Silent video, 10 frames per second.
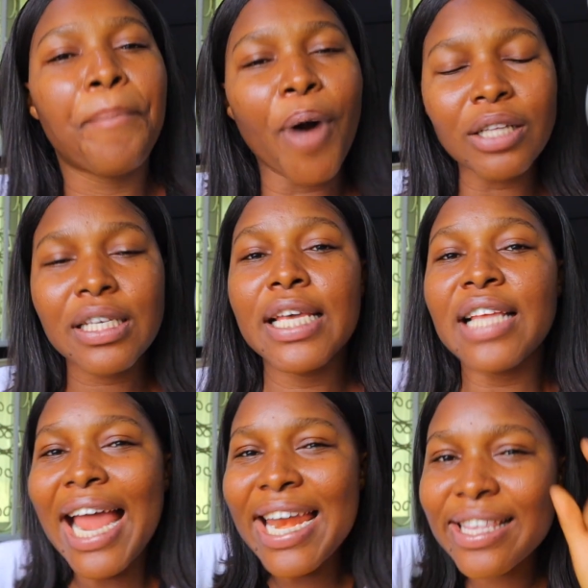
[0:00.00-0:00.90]
But
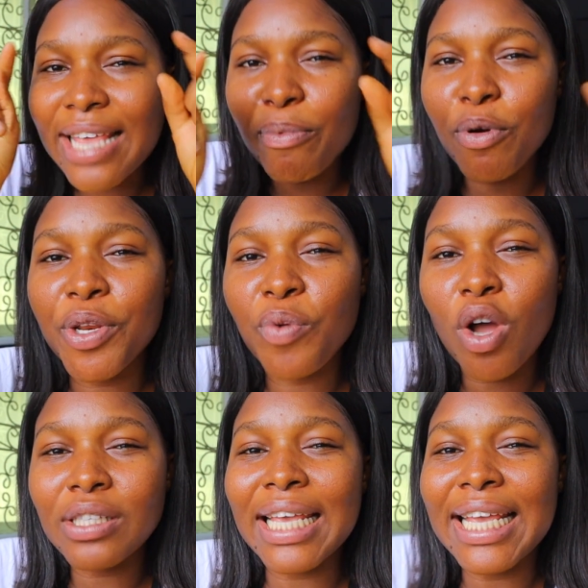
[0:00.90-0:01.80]
any table, the
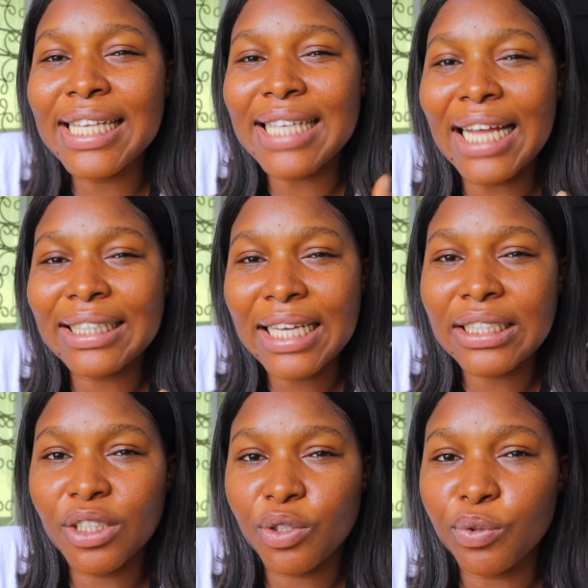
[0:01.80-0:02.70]
ones he's
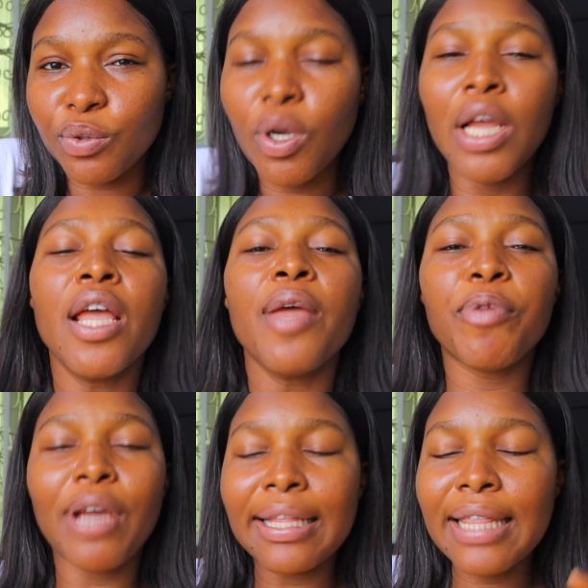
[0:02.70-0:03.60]
attending to,
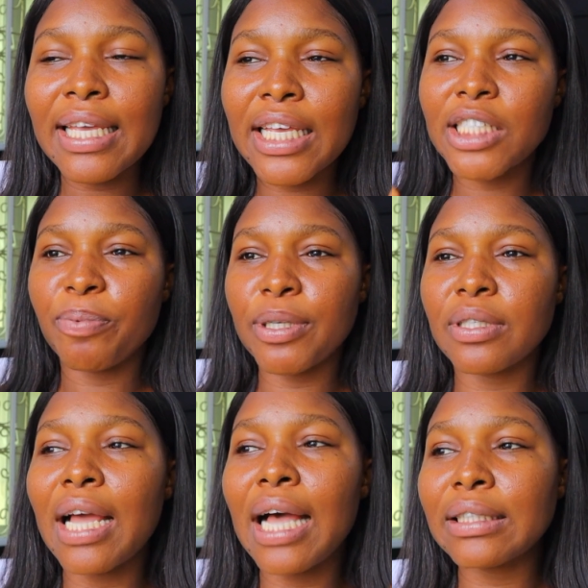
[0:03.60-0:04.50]
because I think each
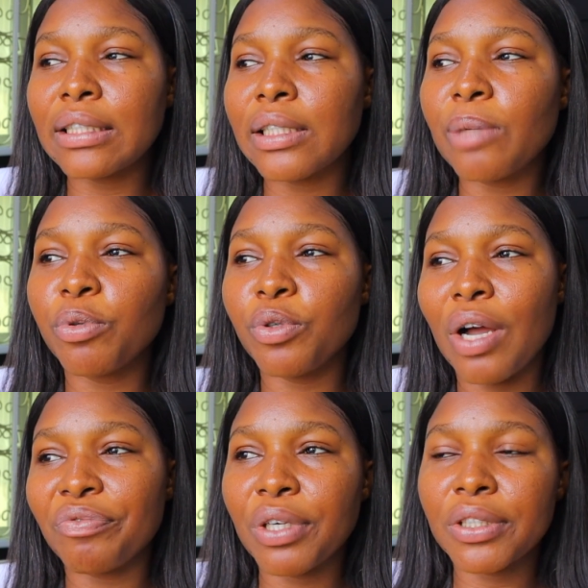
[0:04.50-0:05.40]
person has the table you
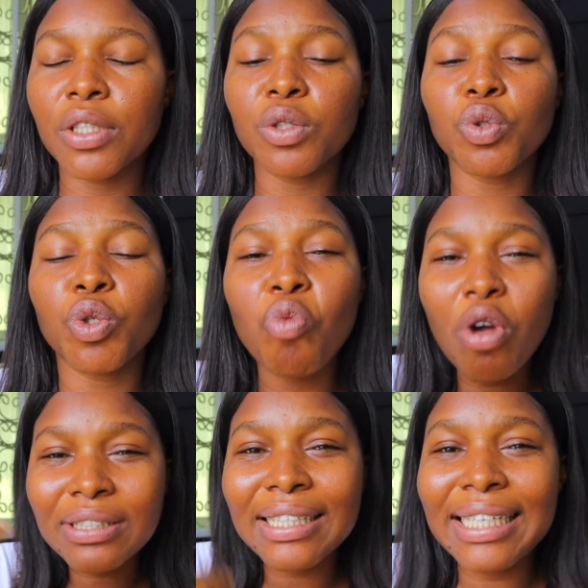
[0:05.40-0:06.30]
have to attend to. The
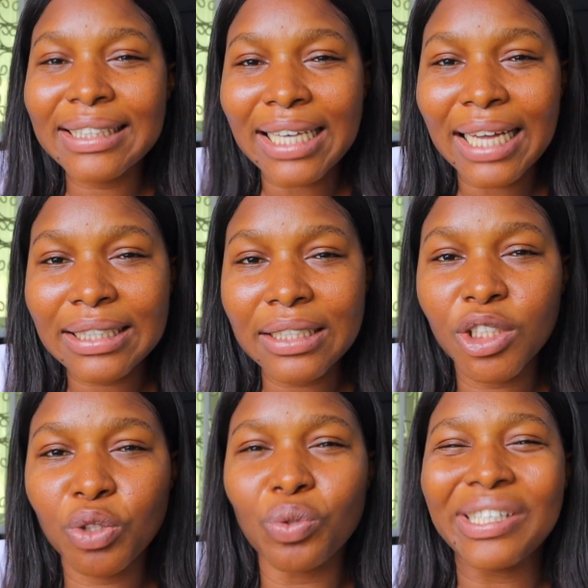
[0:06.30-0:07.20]
ones he's
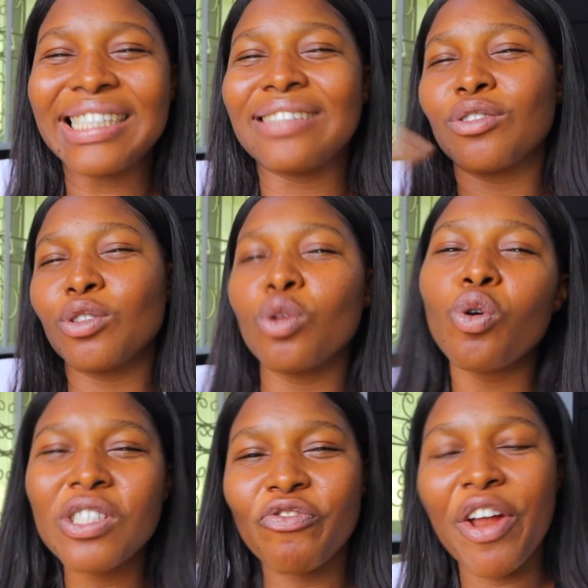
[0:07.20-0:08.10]
attending to is
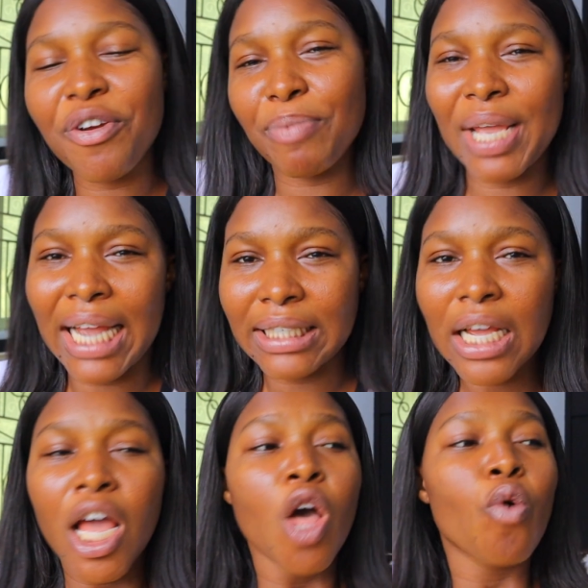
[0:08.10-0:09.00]
slow, it's very behind.
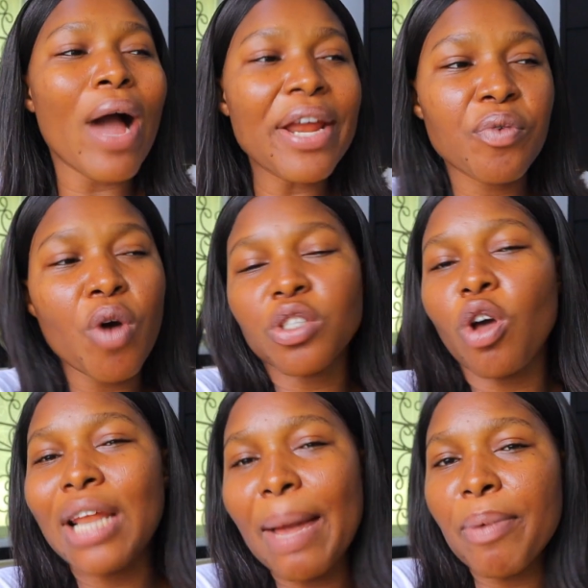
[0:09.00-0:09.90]
Why the ones
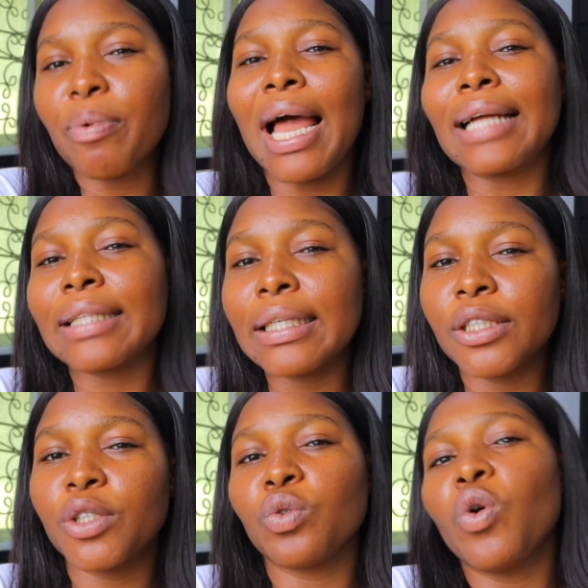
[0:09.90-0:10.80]
other people are
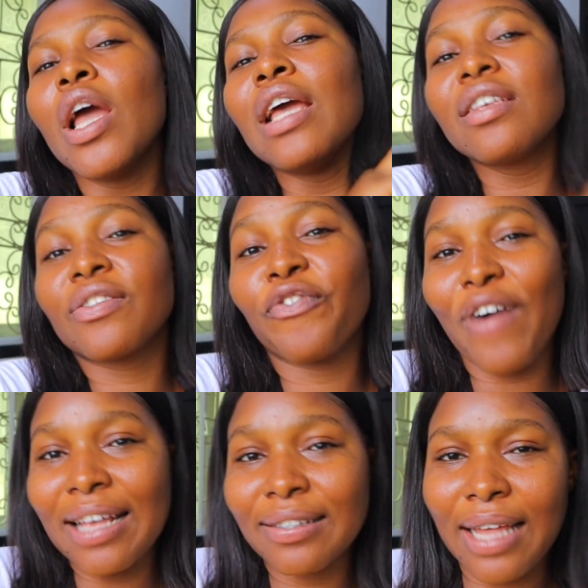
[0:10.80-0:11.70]
attending to is
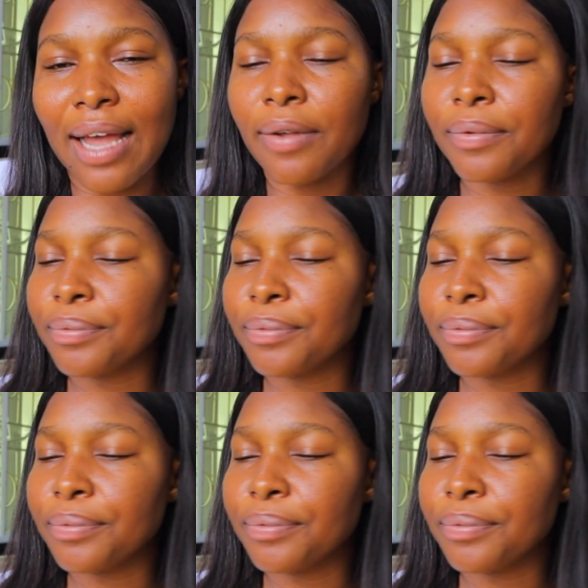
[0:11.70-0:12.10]
faster?